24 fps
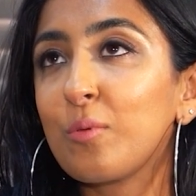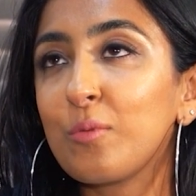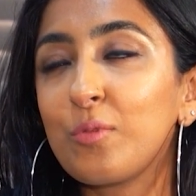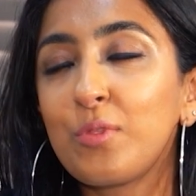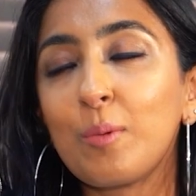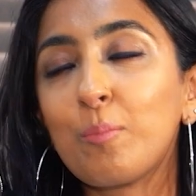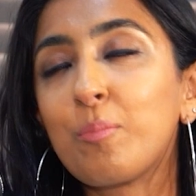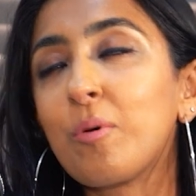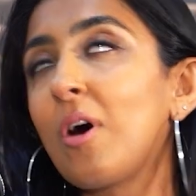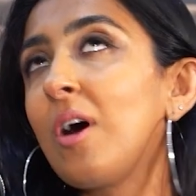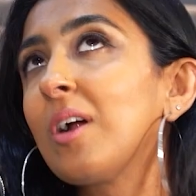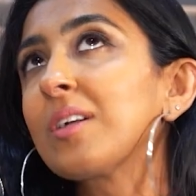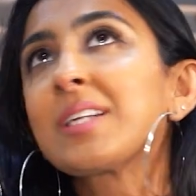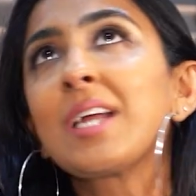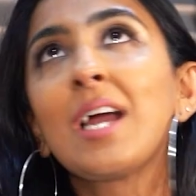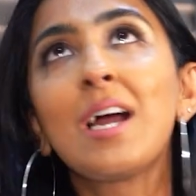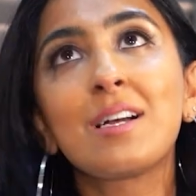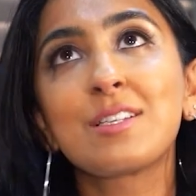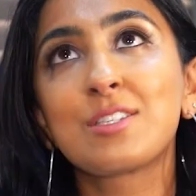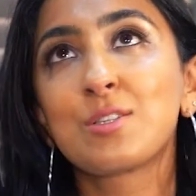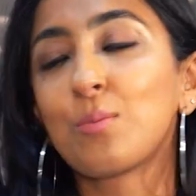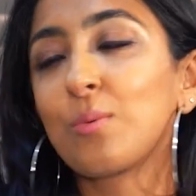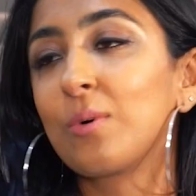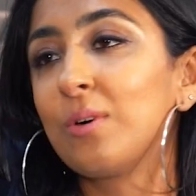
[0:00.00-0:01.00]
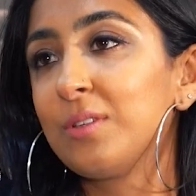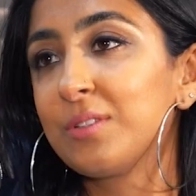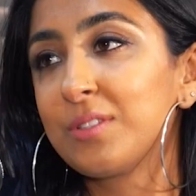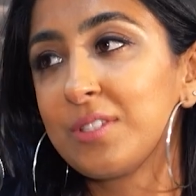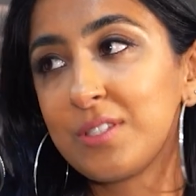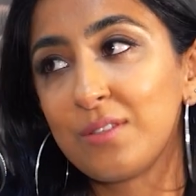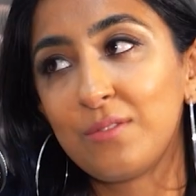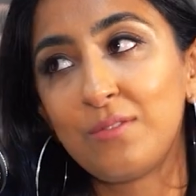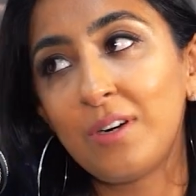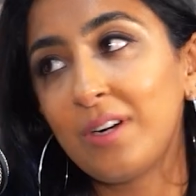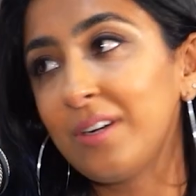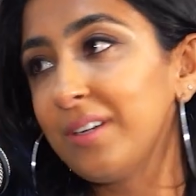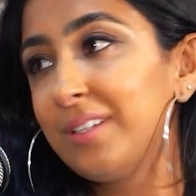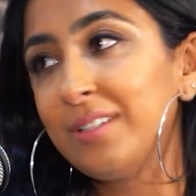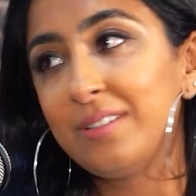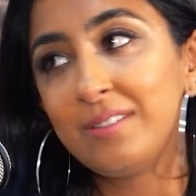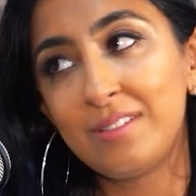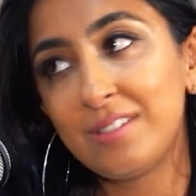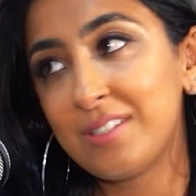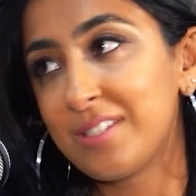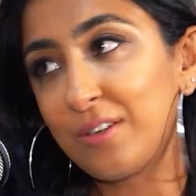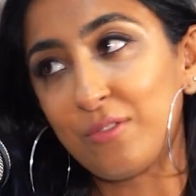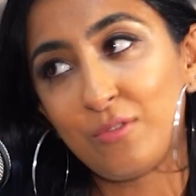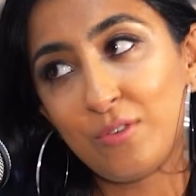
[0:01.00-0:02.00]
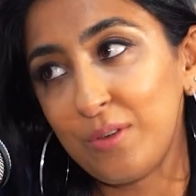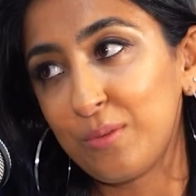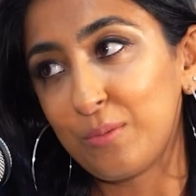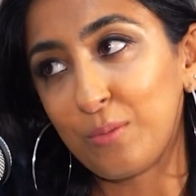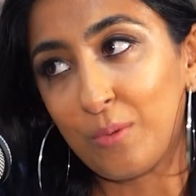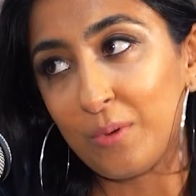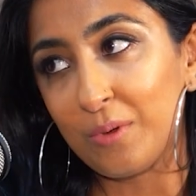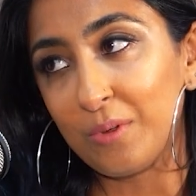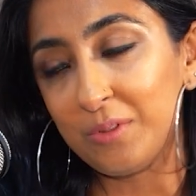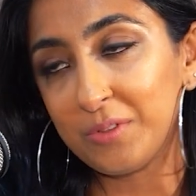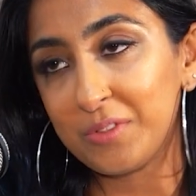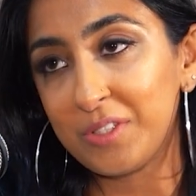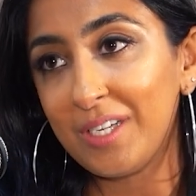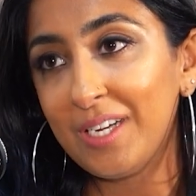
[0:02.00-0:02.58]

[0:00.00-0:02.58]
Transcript: the broadcast world is a very different world.